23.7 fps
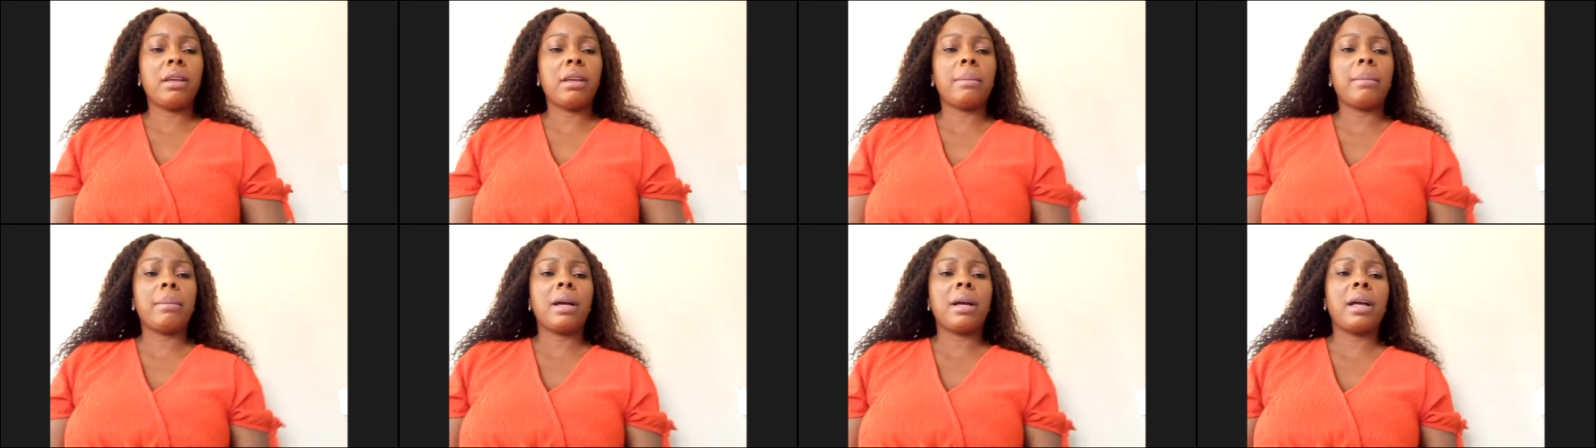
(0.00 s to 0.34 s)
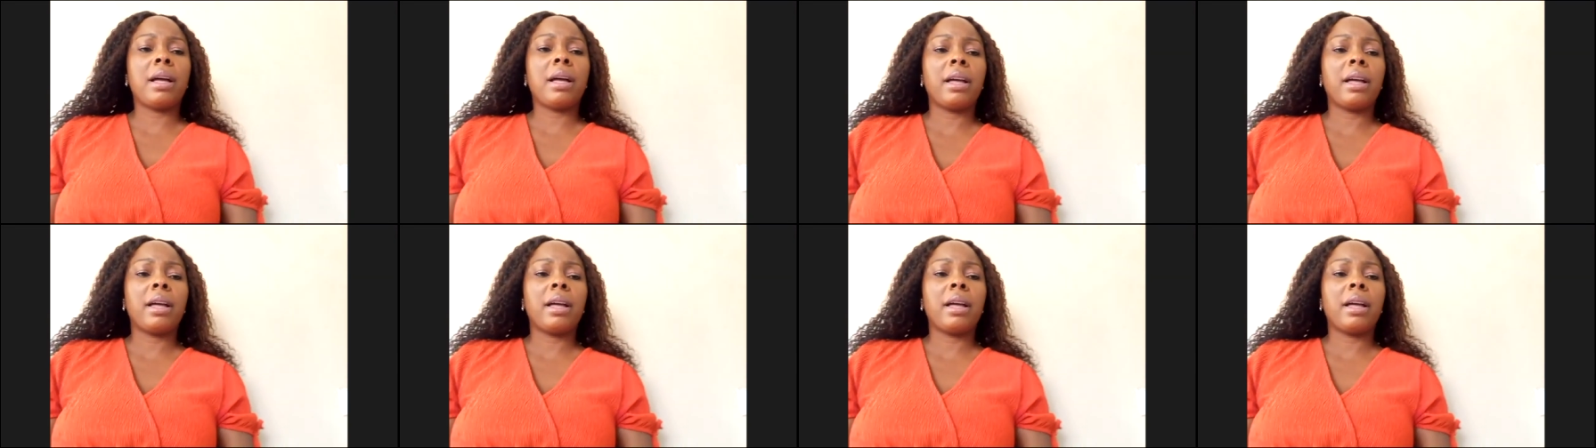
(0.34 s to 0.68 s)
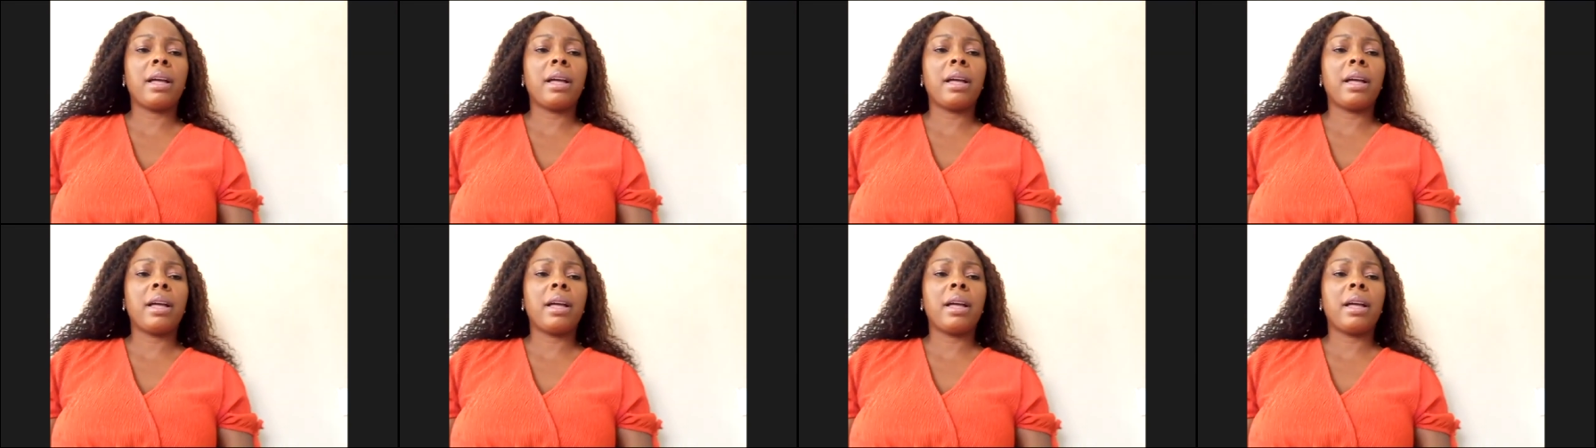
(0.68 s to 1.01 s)
maha.
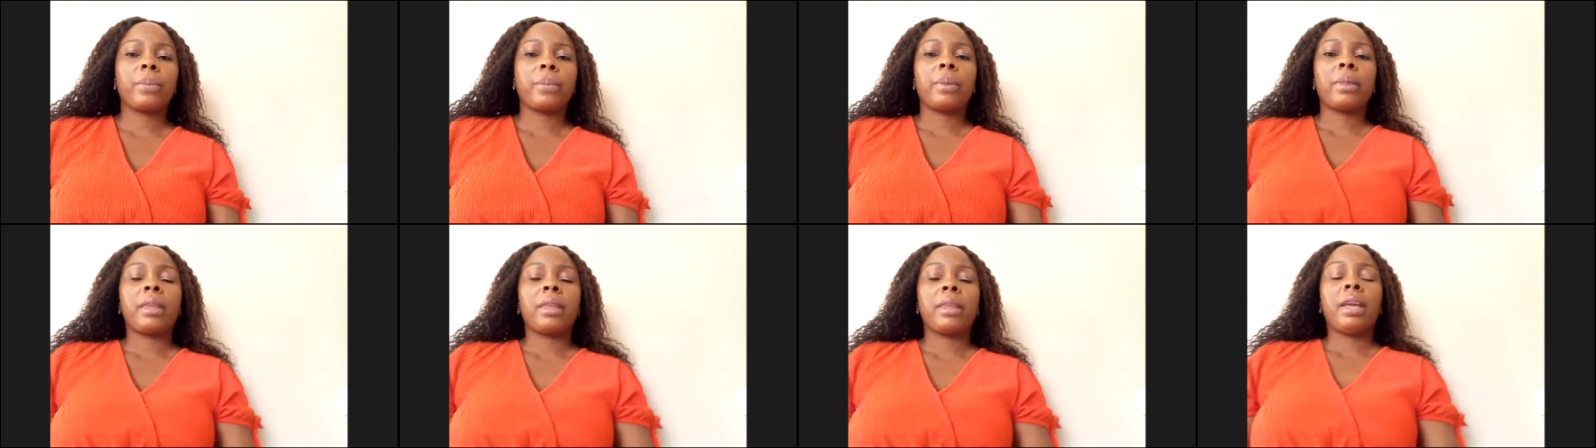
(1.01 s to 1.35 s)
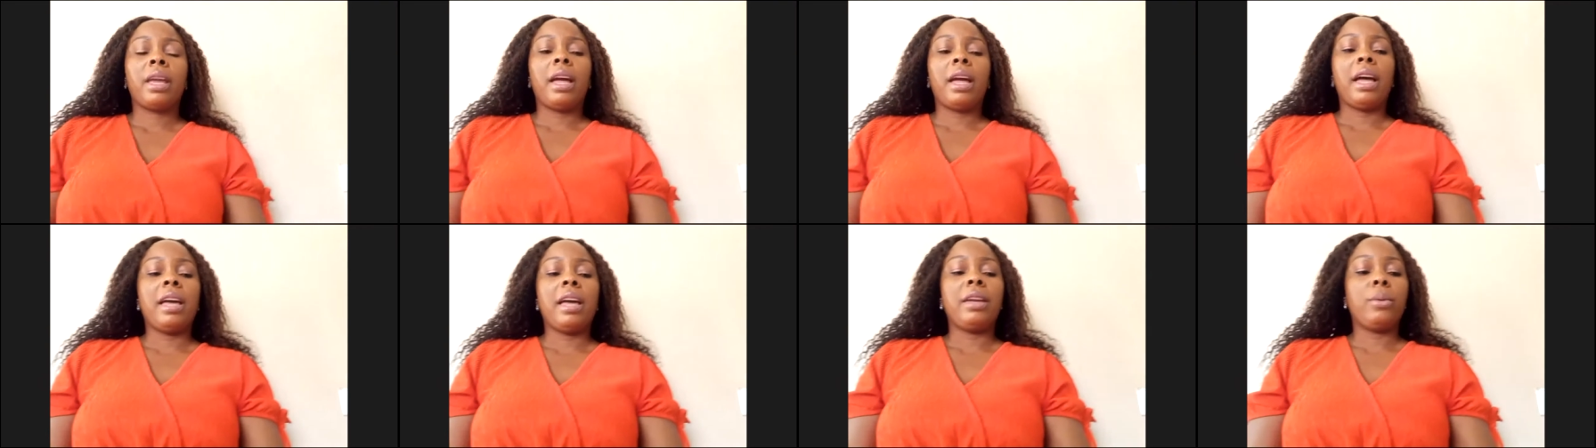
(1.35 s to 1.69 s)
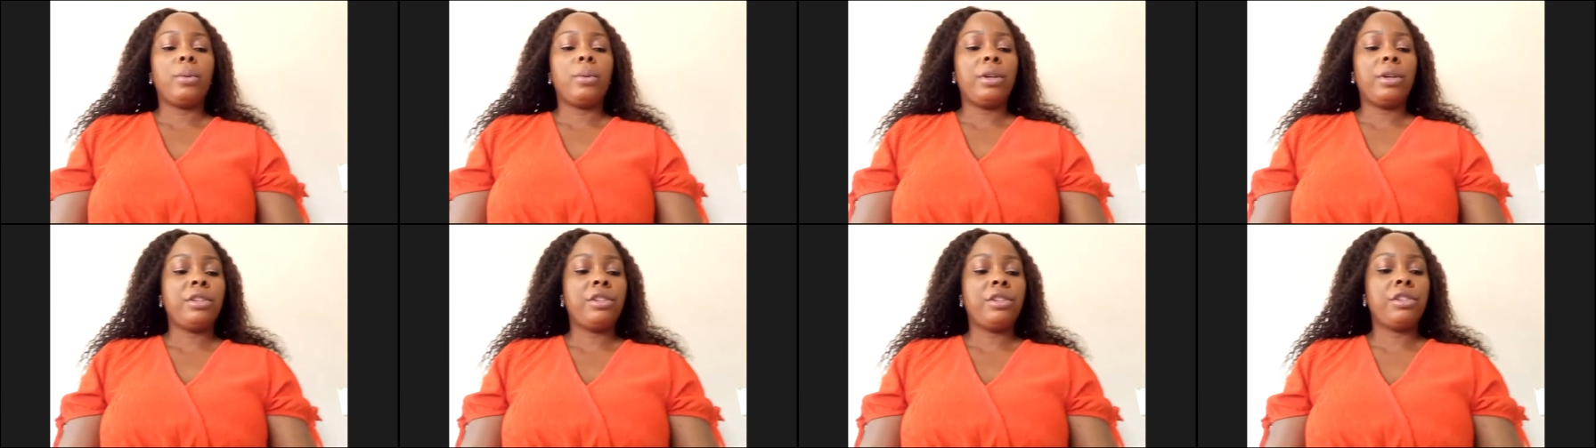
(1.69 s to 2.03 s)
I
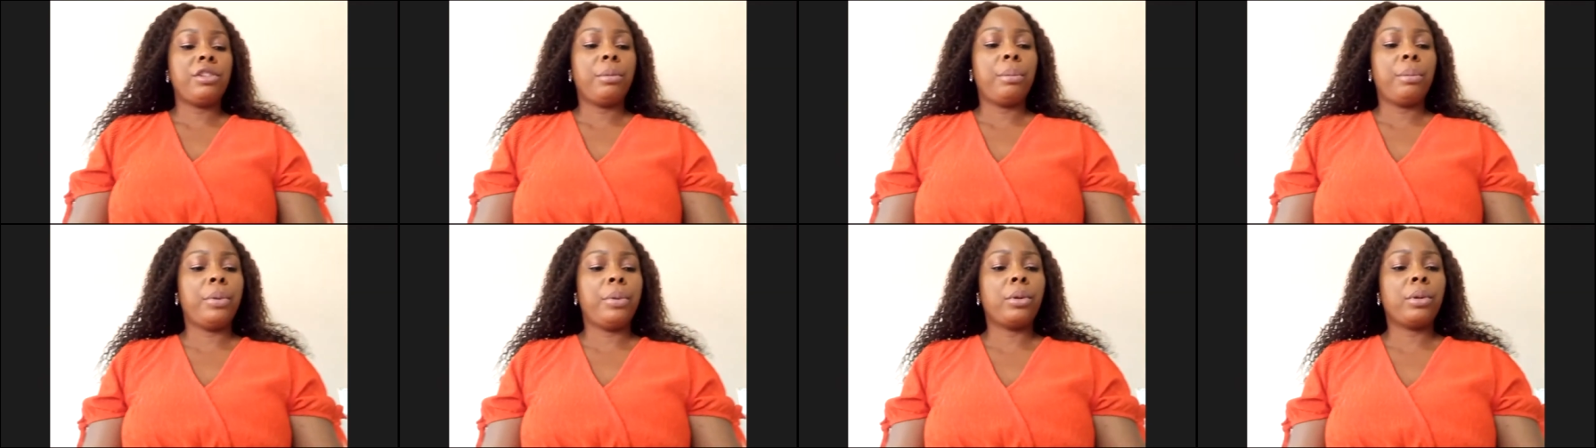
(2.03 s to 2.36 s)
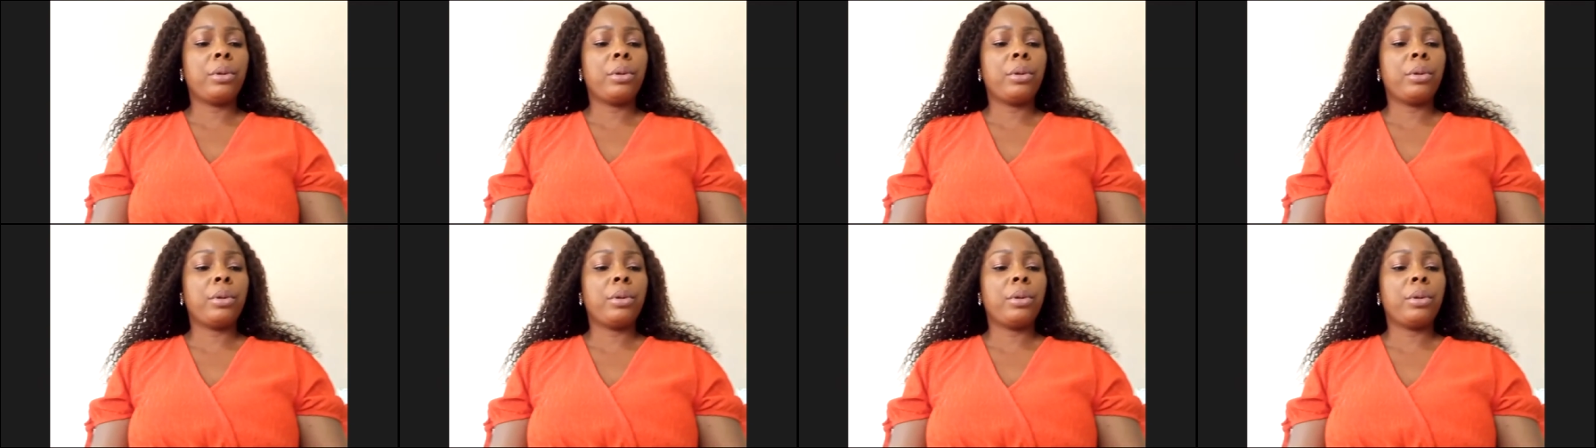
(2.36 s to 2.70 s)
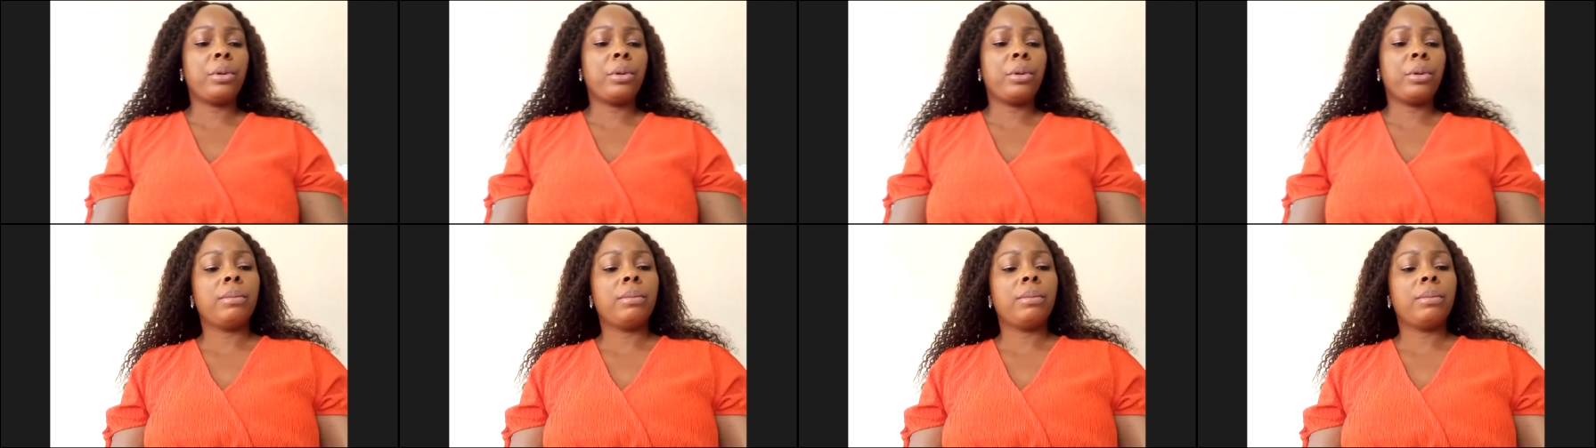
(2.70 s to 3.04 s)
worship your
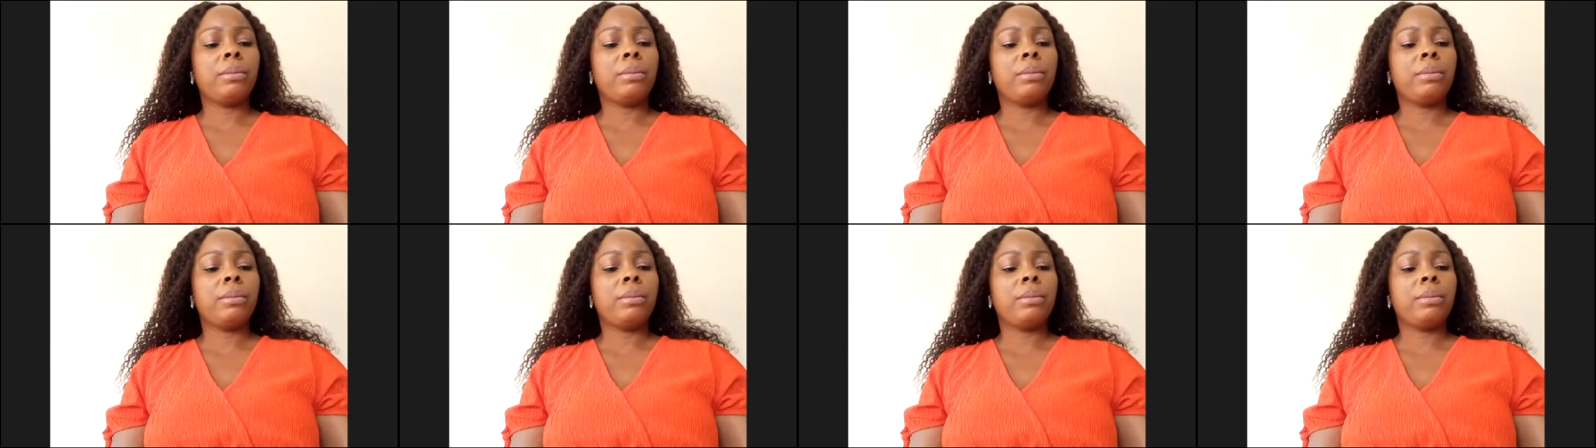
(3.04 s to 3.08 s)
name.